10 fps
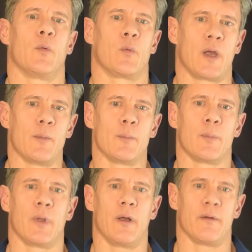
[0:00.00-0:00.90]

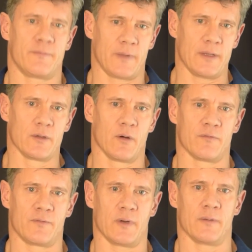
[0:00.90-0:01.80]
come end
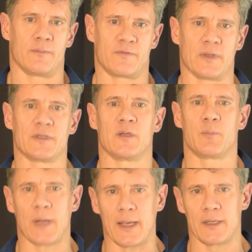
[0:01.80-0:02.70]
of
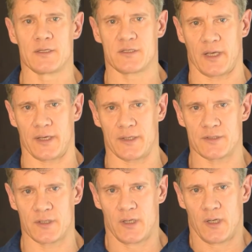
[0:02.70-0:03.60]
front-end planning
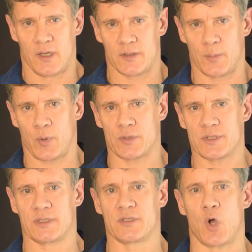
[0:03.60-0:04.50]
stage, the
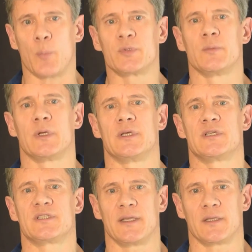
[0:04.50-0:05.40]
project is optimally
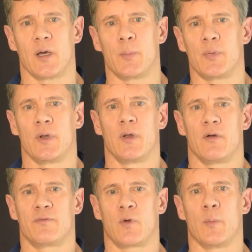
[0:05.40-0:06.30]
set up
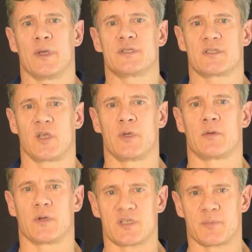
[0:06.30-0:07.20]
from a systemic
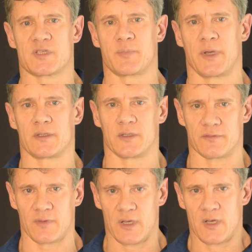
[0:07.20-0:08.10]
risk
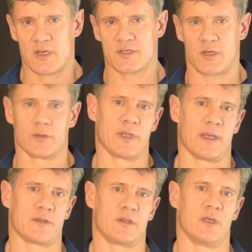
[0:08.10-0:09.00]
perspective so
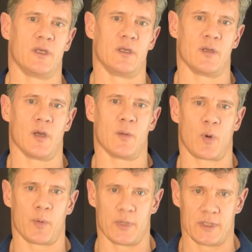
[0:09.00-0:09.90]
that the
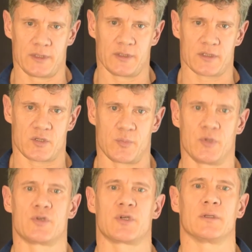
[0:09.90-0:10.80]
probability
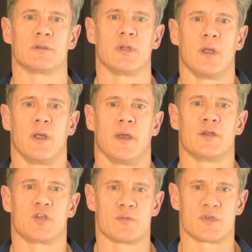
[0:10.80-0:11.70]
distribution
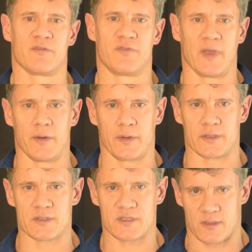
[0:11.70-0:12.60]
in terms of
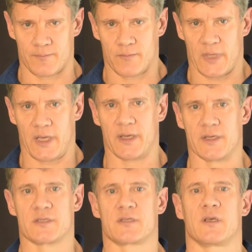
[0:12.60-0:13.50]
variance
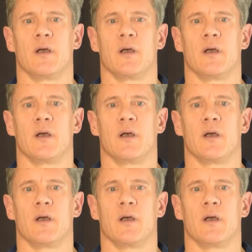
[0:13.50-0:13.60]
is